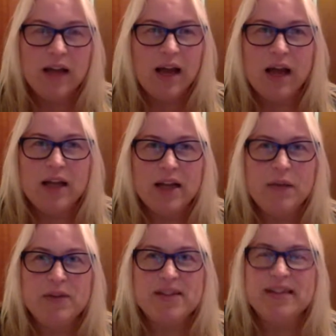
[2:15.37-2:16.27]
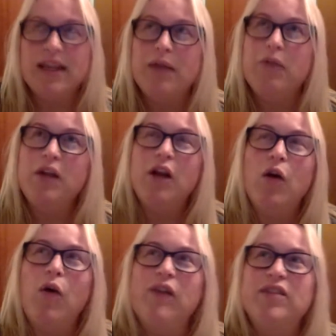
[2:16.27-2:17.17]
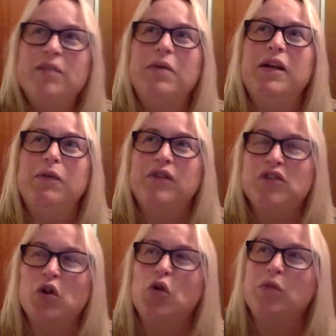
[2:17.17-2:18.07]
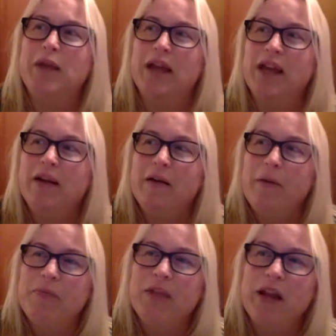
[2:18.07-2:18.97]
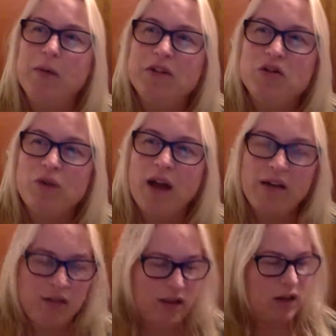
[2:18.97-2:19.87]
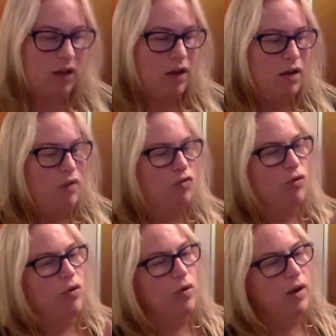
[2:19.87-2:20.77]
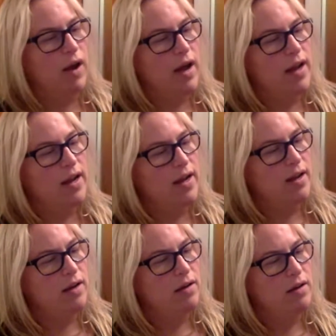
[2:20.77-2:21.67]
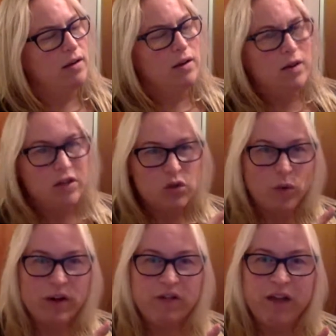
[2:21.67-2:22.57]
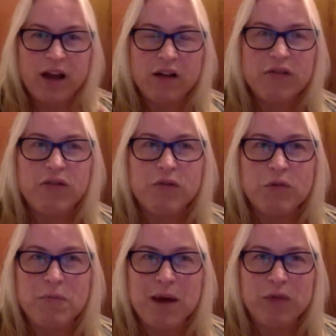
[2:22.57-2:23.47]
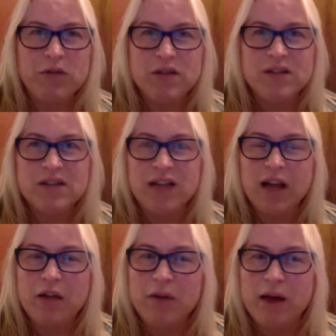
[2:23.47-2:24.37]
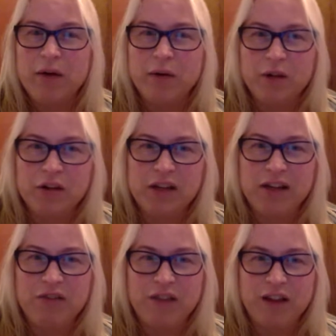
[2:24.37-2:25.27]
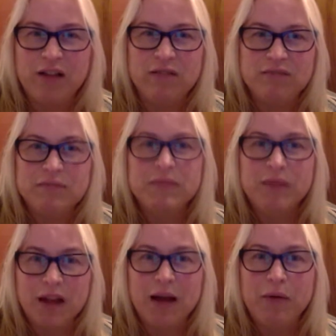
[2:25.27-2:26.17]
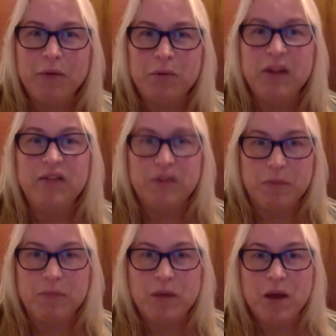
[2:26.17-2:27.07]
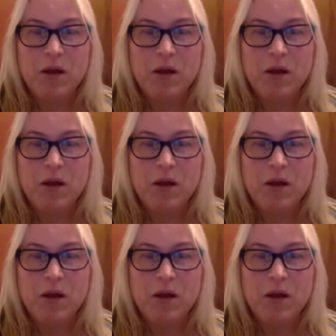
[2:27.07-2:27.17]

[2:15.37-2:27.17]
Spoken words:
And if somebody would have told me that I was driving through I-25 through the mountains in Colorado and looking at Vail, I would have believed them.